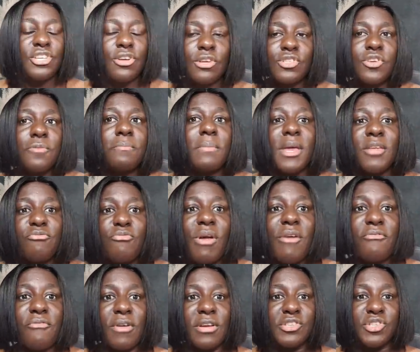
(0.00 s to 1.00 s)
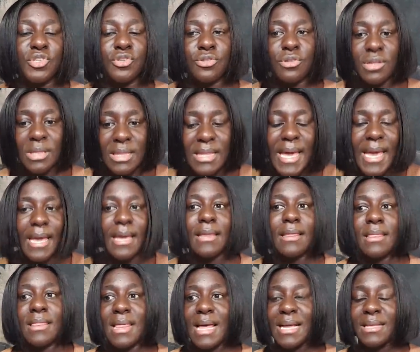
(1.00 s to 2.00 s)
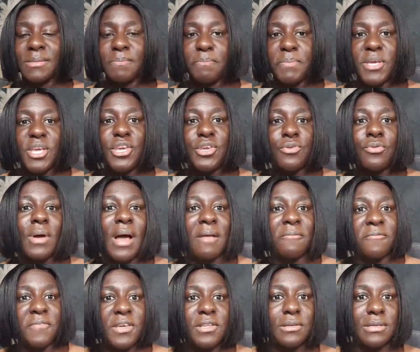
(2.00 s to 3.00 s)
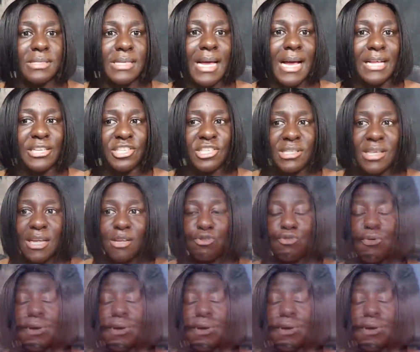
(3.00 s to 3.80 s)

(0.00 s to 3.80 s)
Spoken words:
She also made reference to the thing that BU and Venus had. She said,